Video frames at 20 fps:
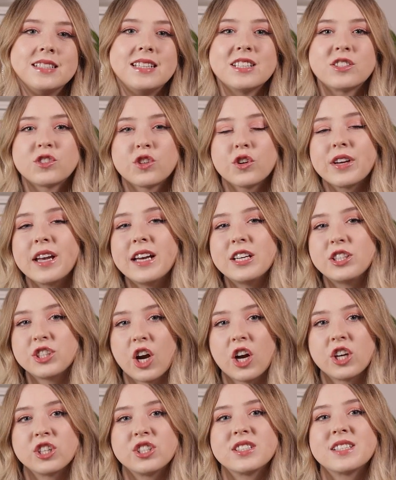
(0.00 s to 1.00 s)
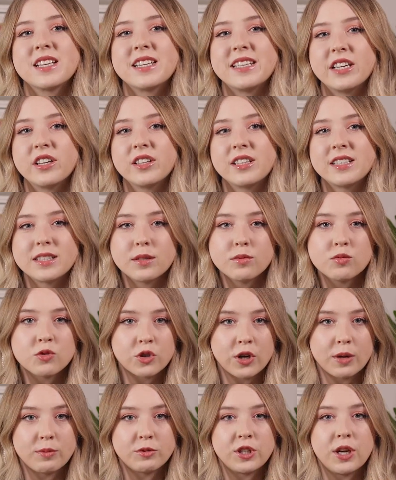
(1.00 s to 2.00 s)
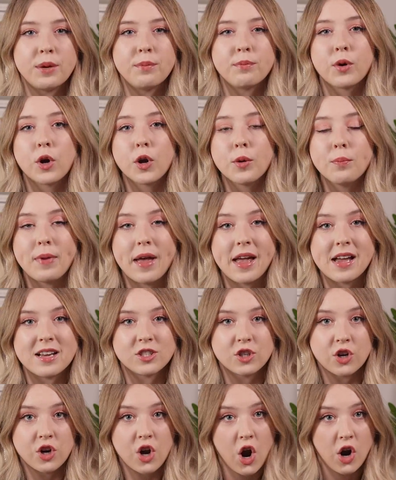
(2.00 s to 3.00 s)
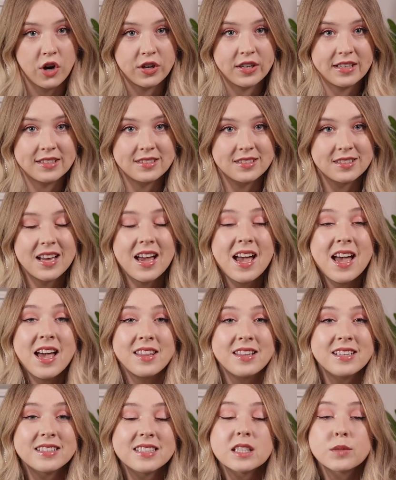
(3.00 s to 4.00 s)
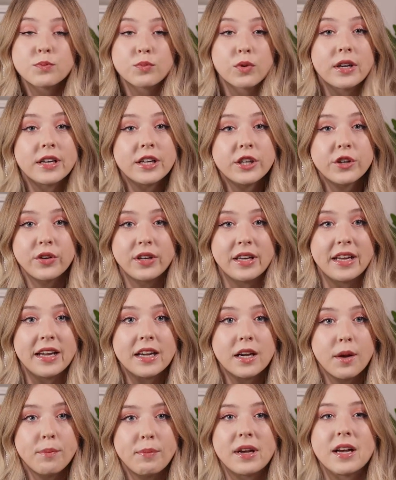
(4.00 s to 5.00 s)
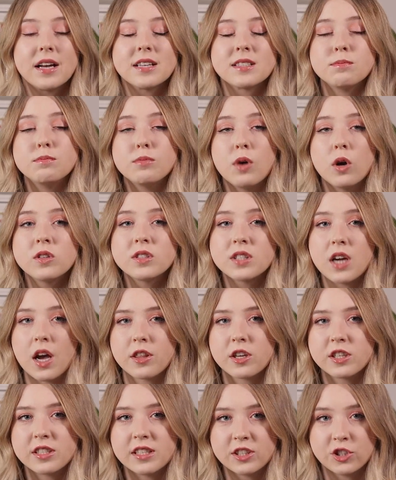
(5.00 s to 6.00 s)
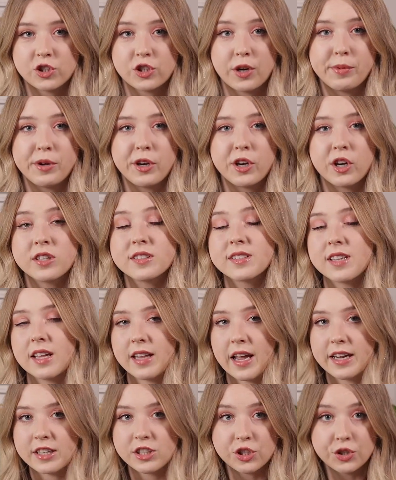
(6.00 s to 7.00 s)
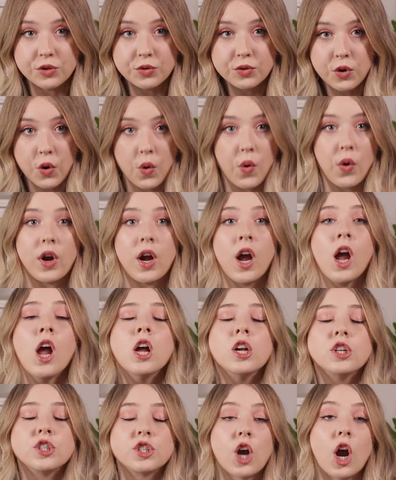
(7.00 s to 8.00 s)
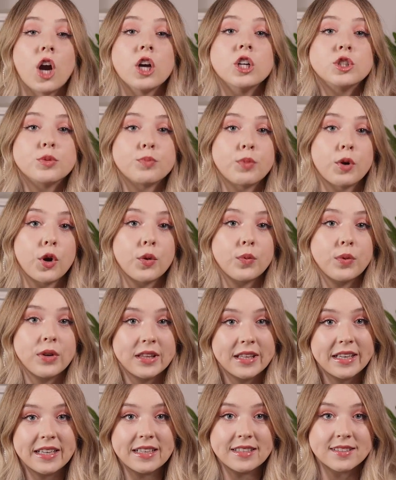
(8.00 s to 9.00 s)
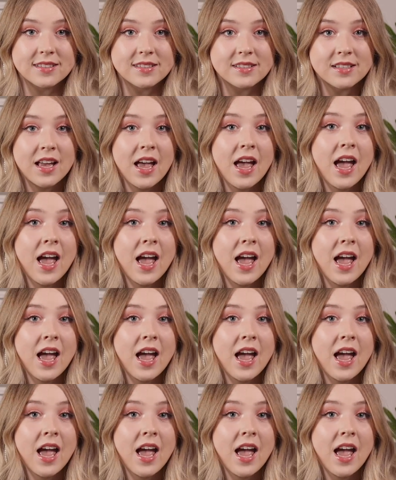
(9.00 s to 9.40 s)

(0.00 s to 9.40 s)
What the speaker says: DistroKid charges a yearly subscription per band or artist. This is pretty unique because most other distributors, like TuneCore, charge per release.